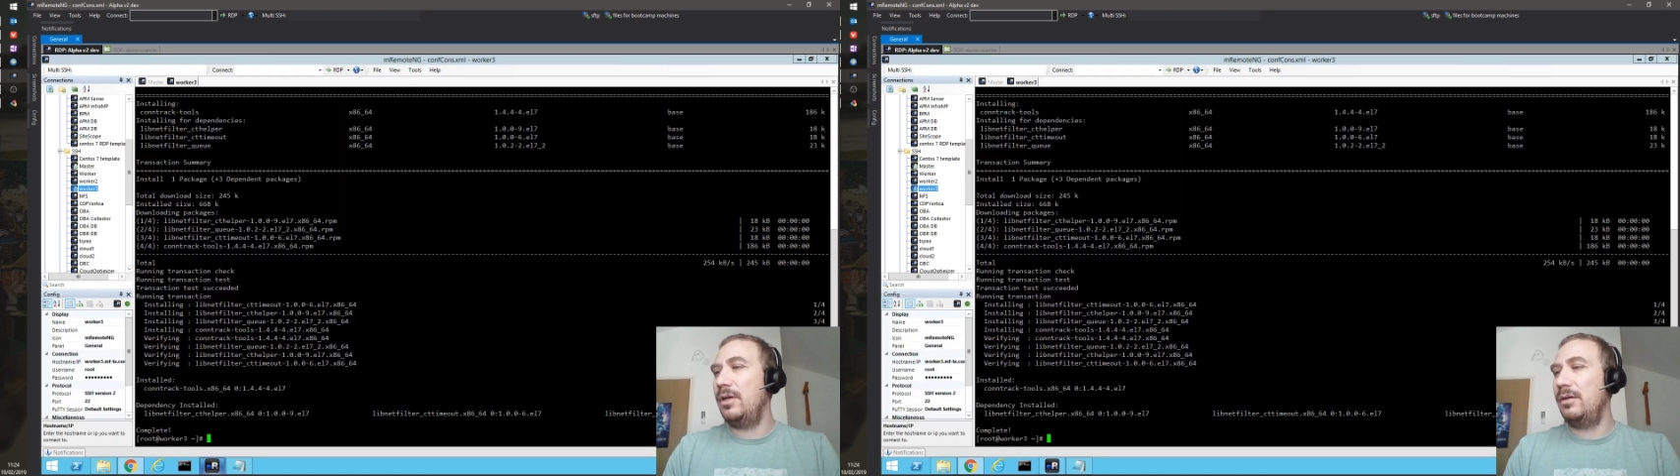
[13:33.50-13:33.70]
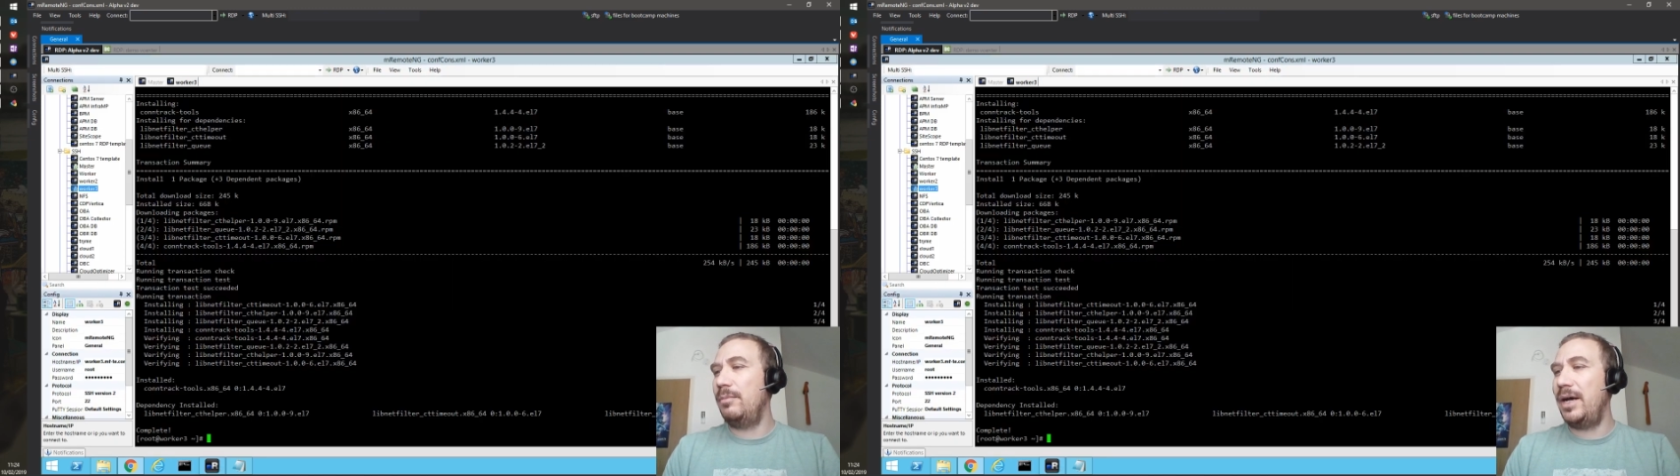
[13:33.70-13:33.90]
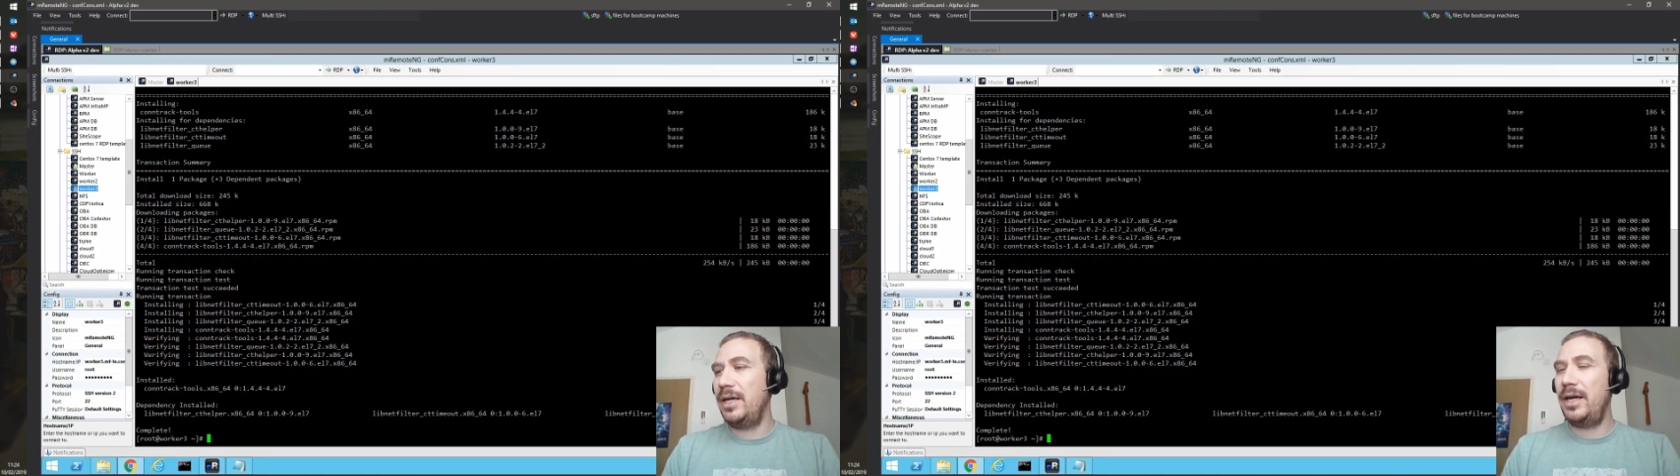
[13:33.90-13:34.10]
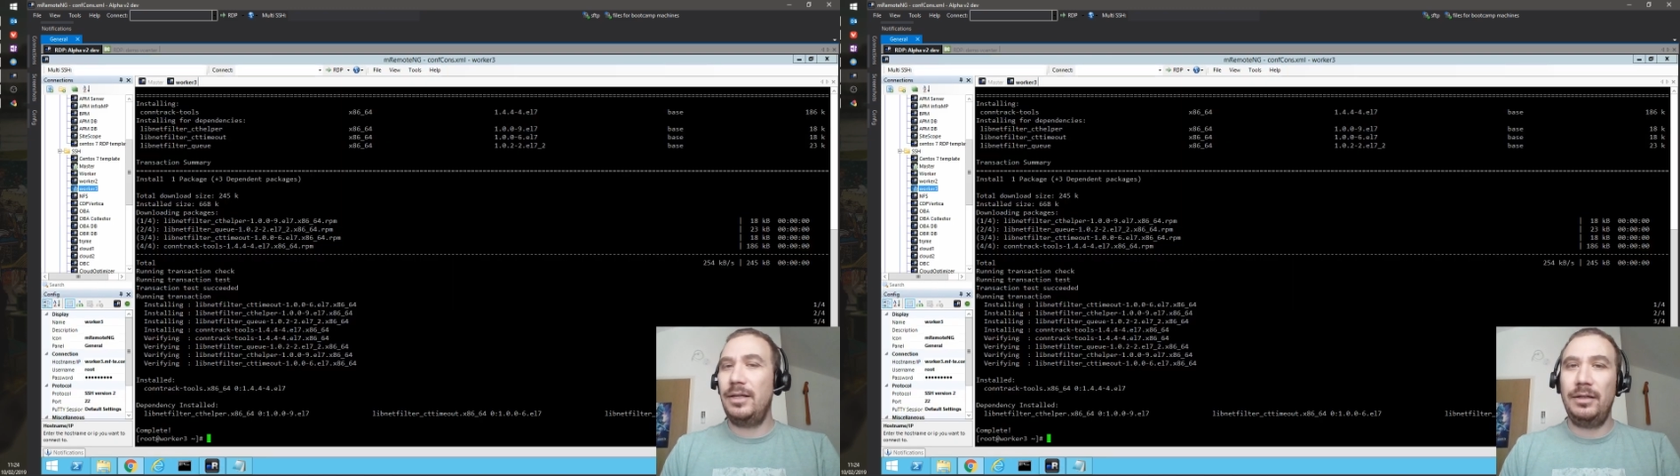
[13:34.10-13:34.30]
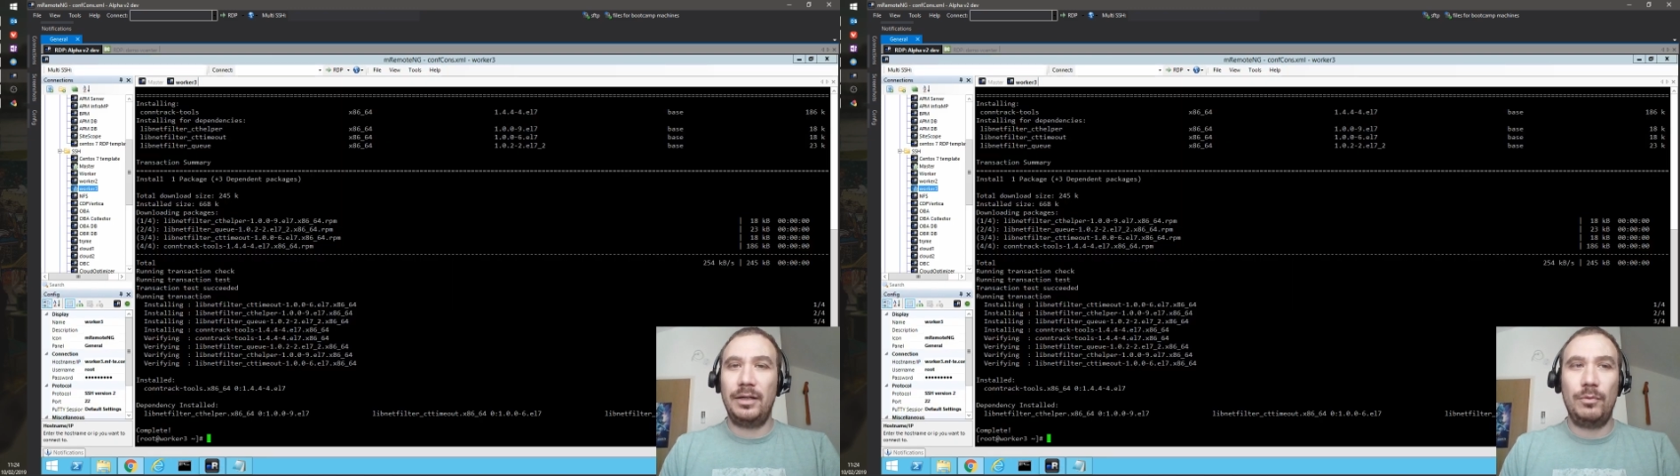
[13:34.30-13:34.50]
that by
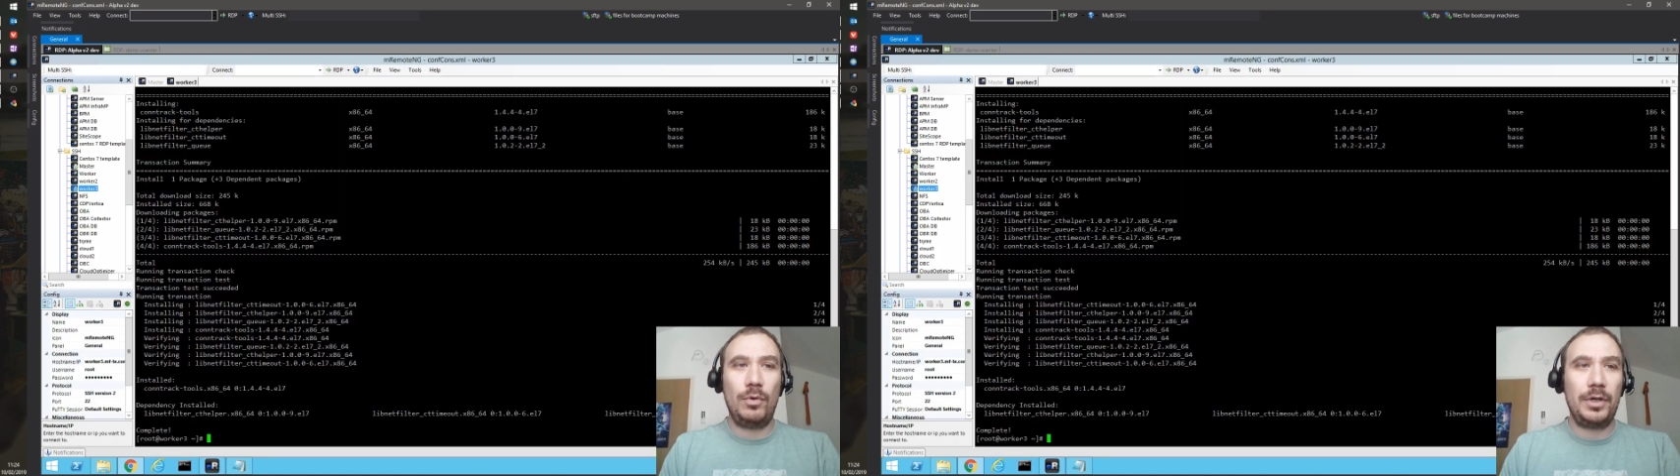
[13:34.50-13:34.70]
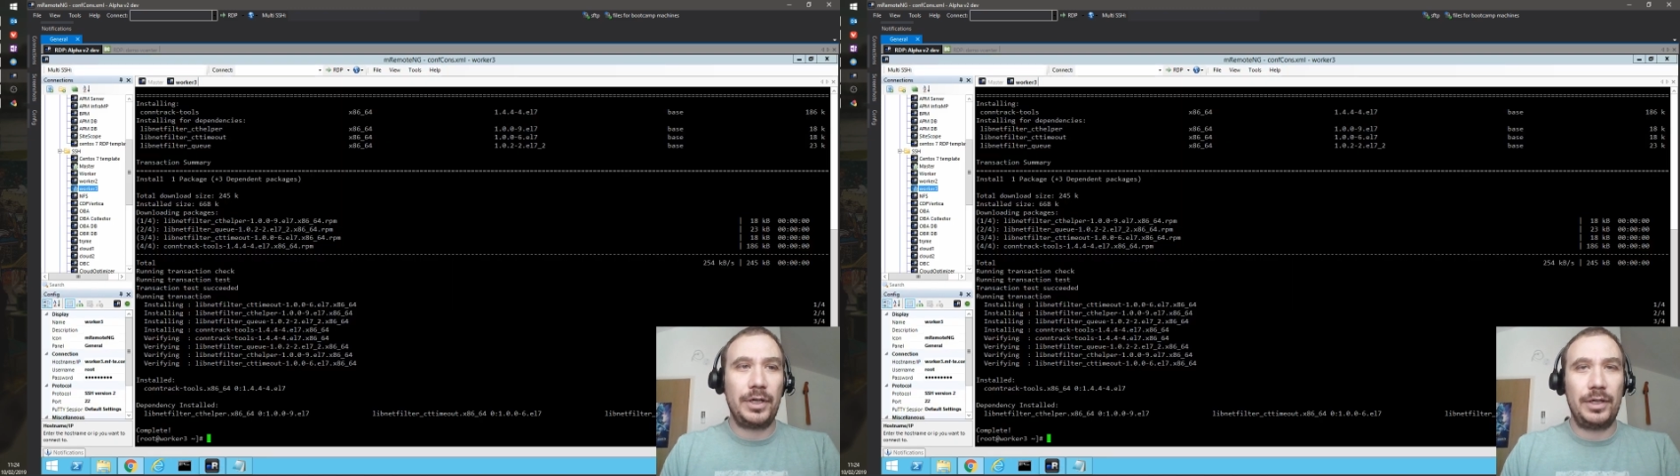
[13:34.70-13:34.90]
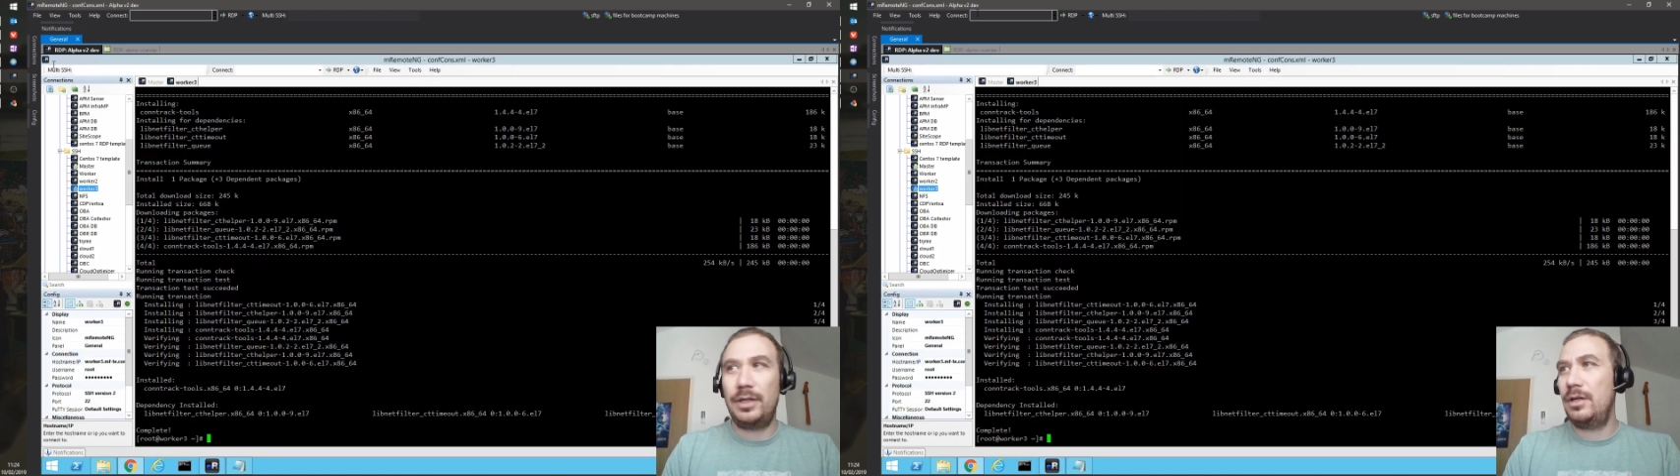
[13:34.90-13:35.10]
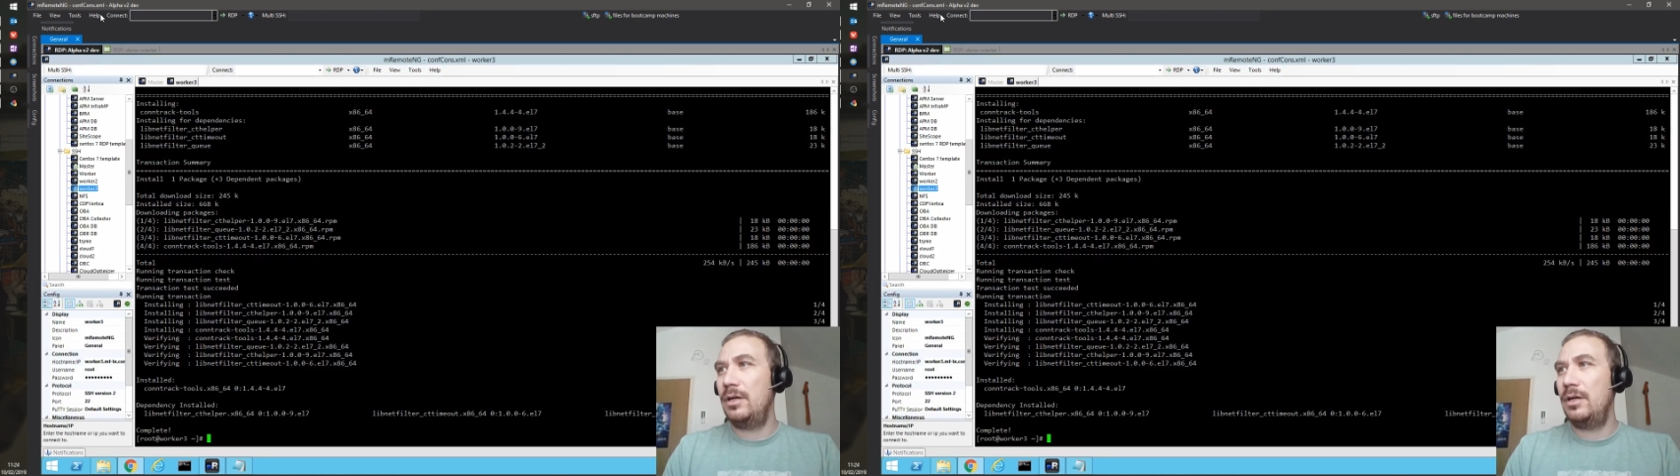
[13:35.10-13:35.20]
adding a worker